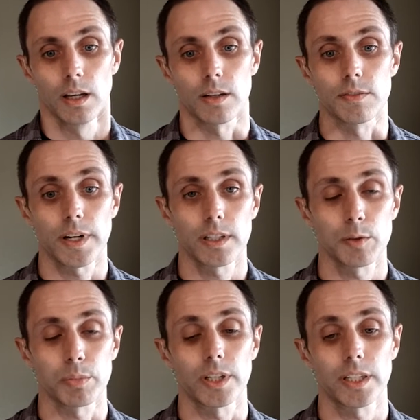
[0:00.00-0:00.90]
And finally,
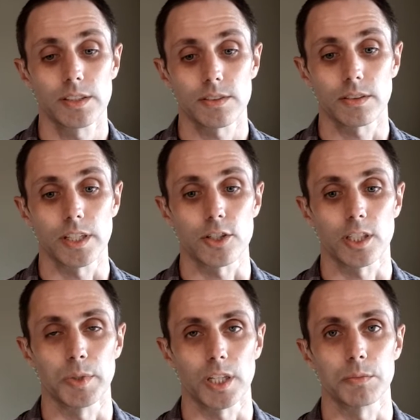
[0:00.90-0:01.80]
plugin installation
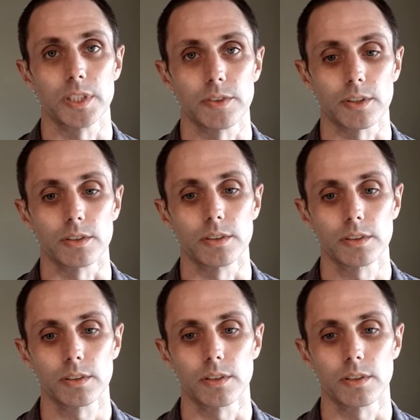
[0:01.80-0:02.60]
can become difficult